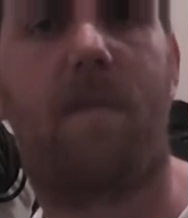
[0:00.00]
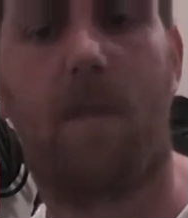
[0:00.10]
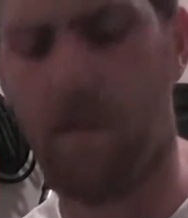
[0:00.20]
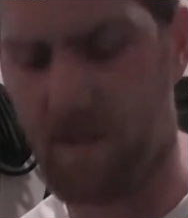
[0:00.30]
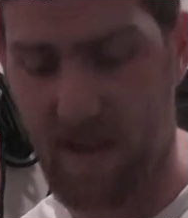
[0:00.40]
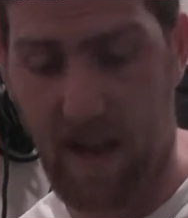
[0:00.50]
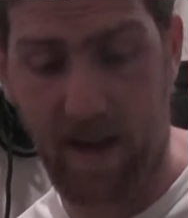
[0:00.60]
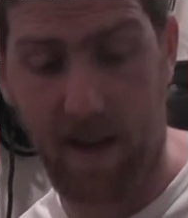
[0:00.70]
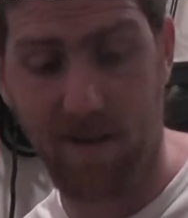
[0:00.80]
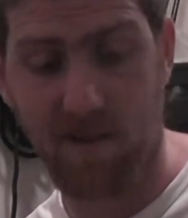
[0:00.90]
through. The
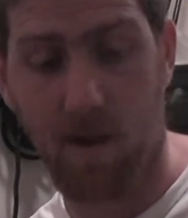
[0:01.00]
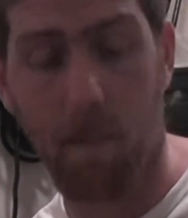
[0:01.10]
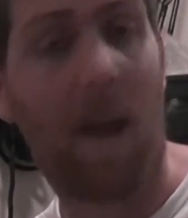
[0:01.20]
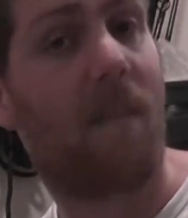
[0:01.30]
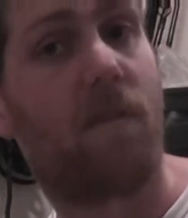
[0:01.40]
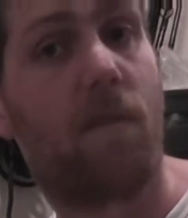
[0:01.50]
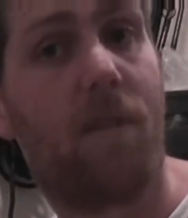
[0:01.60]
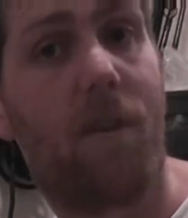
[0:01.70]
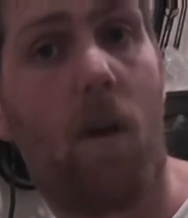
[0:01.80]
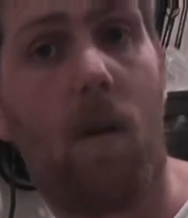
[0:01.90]
tag end has come back through
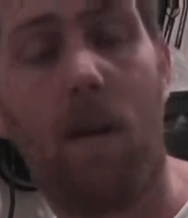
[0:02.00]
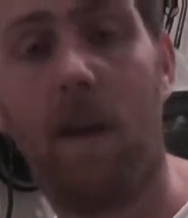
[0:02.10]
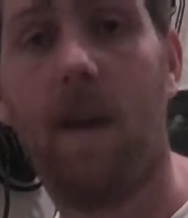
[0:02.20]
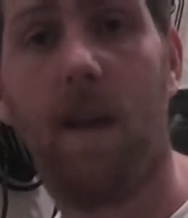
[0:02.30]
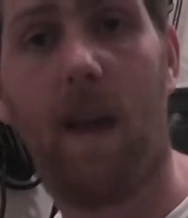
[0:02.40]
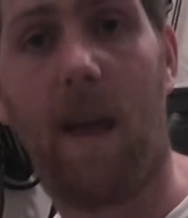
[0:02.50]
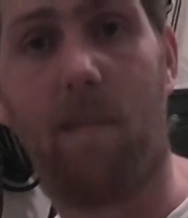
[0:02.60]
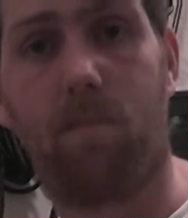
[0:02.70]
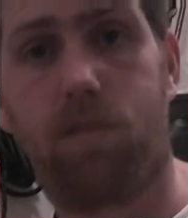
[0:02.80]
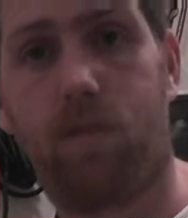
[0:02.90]
the knot
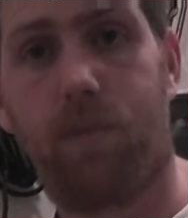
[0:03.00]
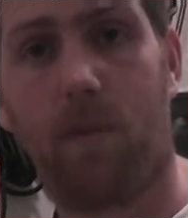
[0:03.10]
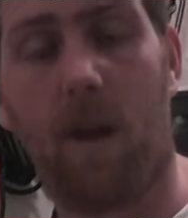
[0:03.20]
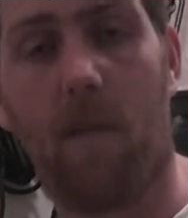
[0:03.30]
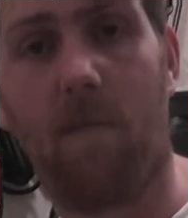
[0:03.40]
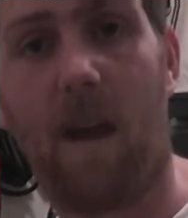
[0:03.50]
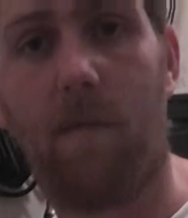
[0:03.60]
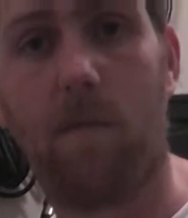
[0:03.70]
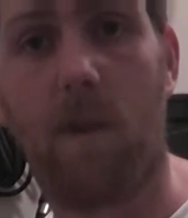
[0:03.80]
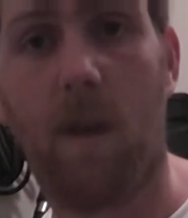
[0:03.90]
and
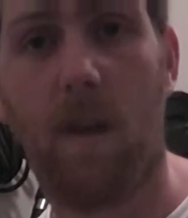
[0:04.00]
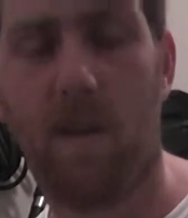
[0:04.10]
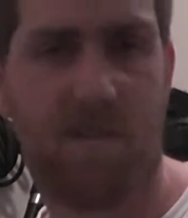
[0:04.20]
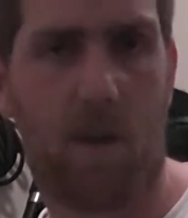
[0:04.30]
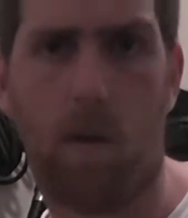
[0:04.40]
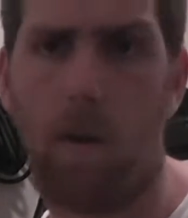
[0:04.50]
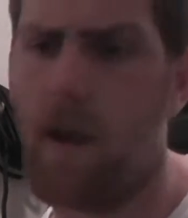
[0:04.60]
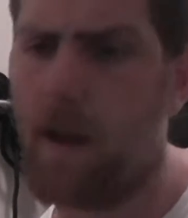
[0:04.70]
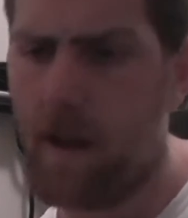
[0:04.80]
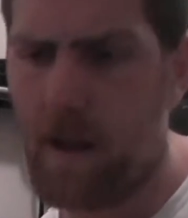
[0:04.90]
unraveled. So
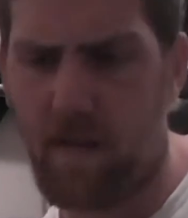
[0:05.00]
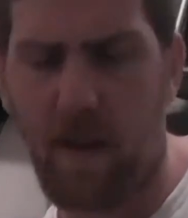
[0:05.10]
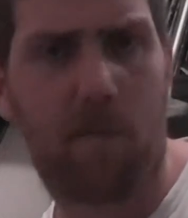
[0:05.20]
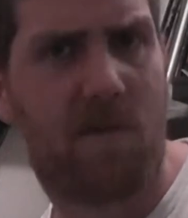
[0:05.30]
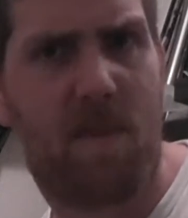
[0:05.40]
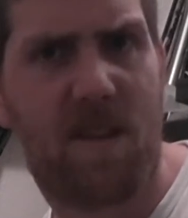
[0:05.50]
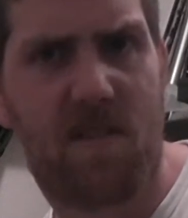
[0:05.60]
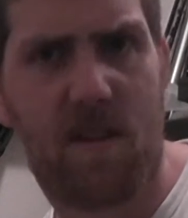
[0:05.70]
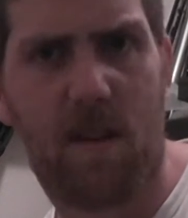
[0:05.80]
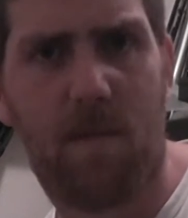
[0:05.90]
if that was
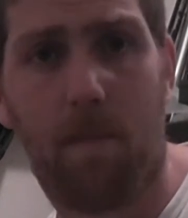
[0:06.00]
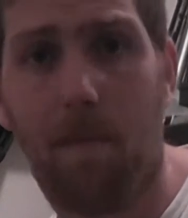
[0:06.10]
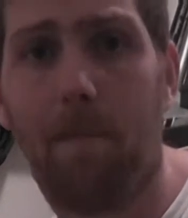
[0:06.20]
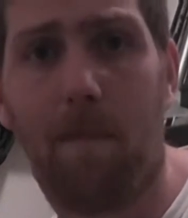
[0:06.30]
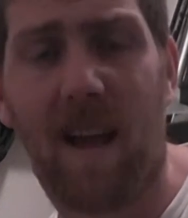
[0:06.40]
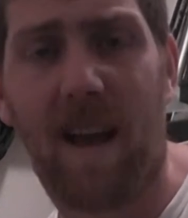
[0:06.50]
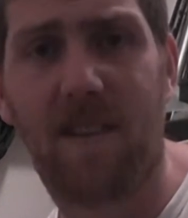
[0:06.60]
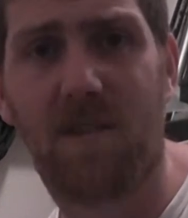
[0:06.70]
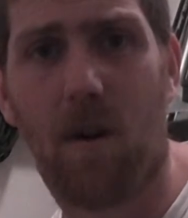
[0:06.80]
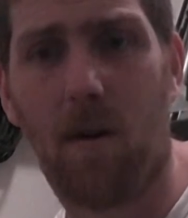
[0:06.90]
Mr. Big
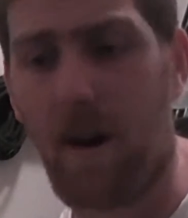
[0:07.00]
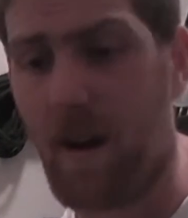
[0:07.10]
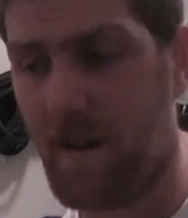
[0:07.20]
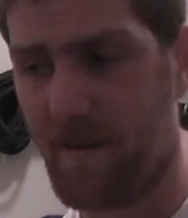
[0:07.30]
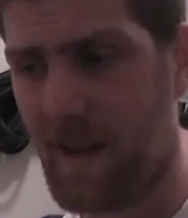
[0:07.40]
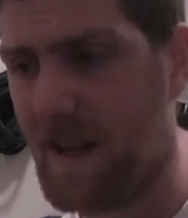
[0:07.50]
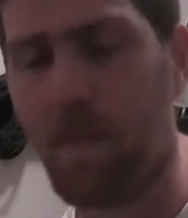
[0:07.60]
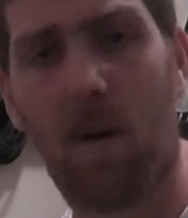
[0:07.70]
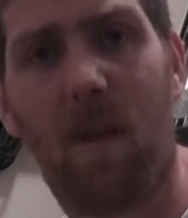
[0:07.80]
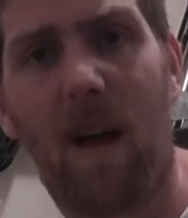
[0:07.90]
Ass Conger,
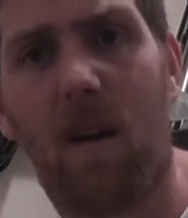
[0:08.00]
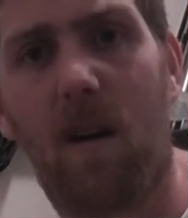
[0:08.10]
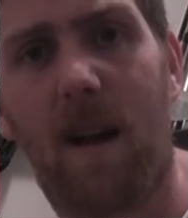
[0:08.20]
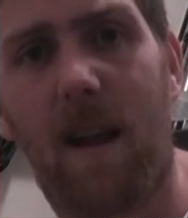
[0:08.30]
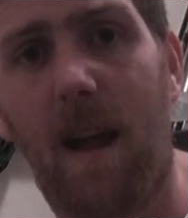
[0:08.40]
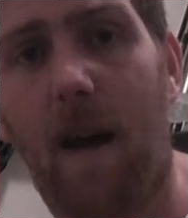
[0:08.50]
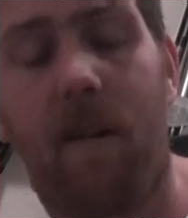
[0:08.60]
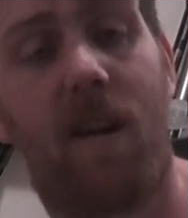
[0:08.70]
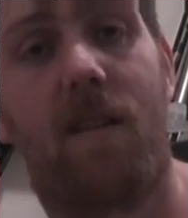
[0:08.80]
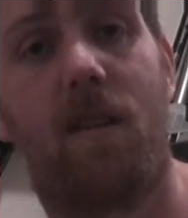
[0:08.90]
he'd pull that up clean out
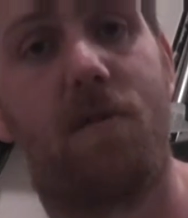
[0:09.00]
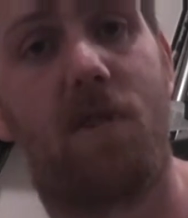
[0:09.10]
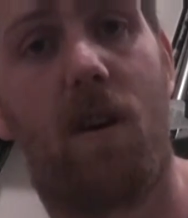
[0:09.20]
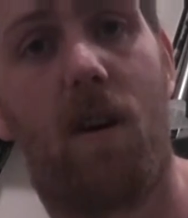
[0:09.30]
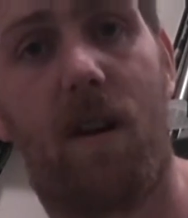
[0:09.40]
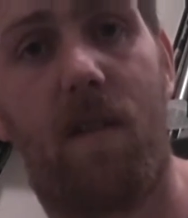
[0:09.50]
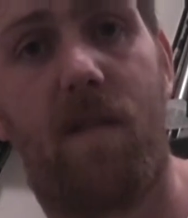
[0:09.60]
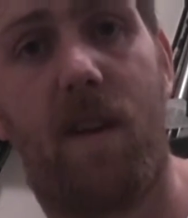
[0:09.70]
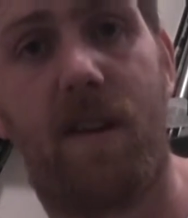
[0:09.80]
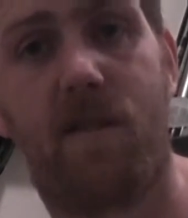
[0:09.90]
and I'd lose a hook and a
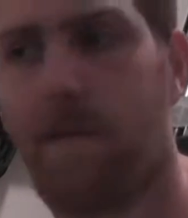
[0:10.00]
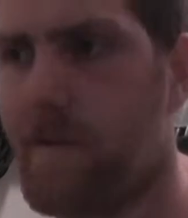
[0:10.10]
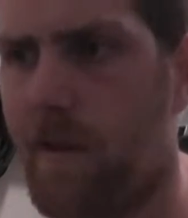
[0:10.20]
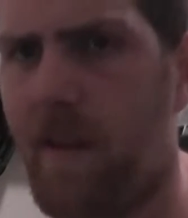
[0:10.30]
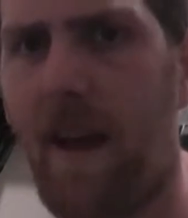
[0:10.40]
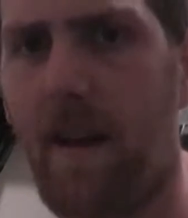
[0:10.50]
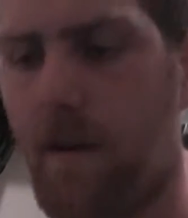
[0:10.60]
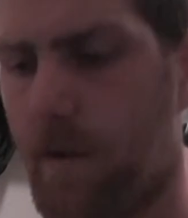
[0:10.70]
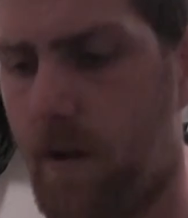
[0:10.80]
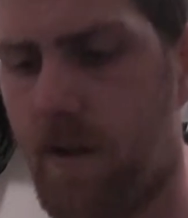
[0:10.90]
fish. So that ain't
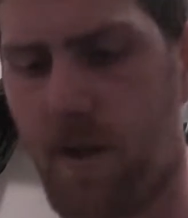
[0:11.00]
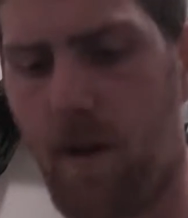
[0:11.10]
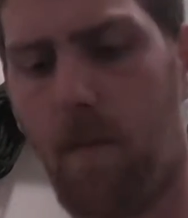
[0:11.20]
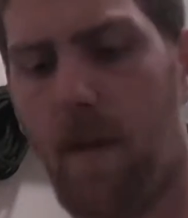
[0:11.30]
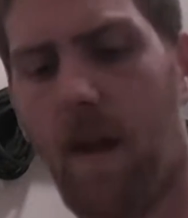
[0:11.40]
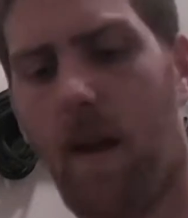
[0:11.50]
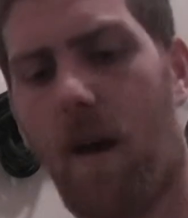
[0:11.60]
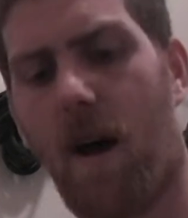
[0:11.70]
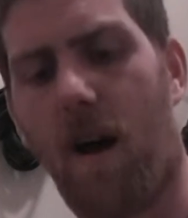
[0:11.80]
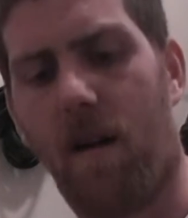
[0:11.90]
no good. So
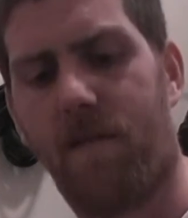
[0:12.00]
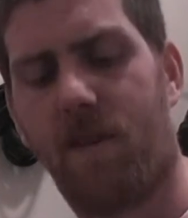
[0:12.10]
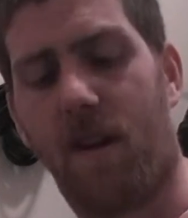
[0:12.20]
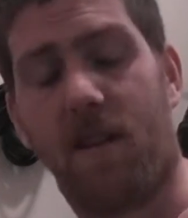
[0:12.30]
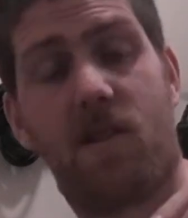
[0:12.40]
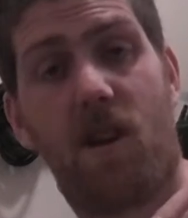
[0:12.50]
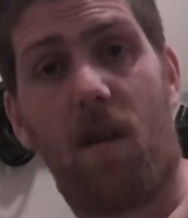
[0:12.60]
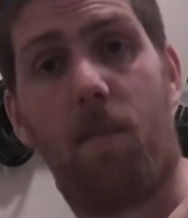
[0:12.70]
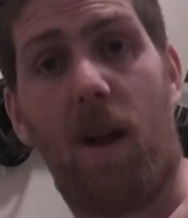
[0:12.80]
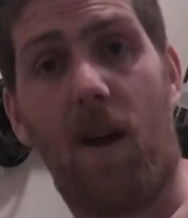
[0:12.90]
I've done a
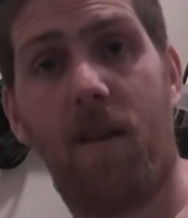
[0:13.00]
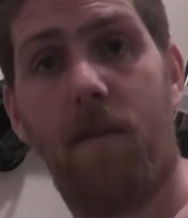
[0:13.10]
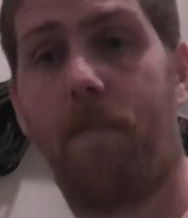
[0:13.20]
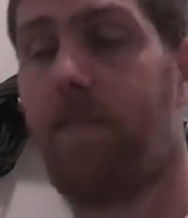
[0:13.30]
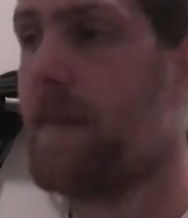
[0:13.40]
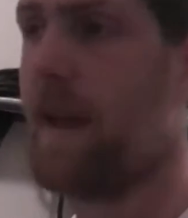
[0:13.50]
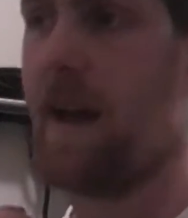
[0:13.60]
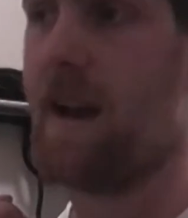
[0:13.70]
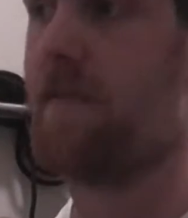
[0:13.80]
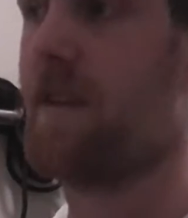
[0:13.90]
tuck blood
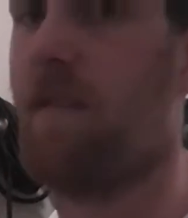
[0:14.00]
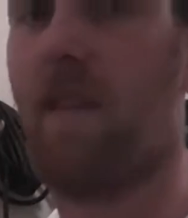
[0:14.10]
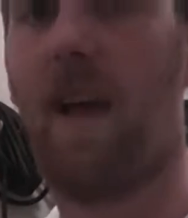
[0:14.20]
and I've given